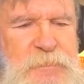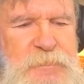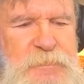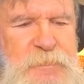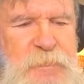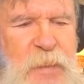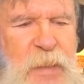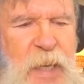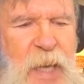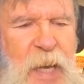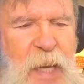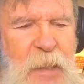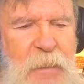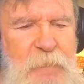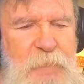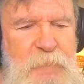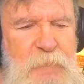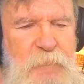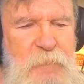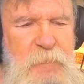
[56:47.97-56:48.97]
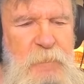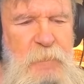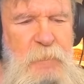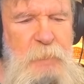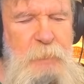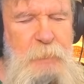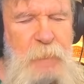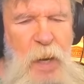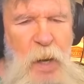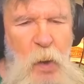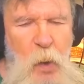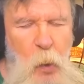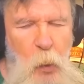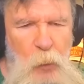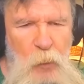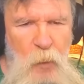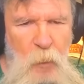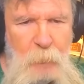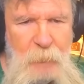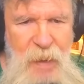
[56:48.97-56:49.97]
like
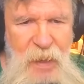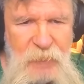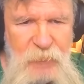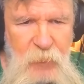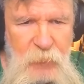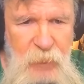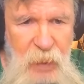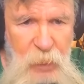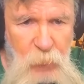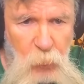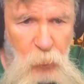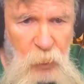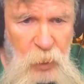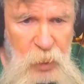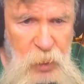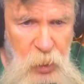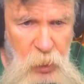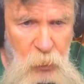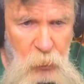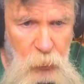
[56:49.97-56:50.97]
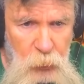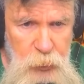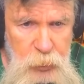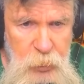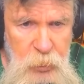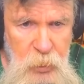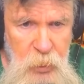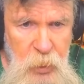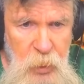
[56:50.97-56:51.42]
mode or method they want to use.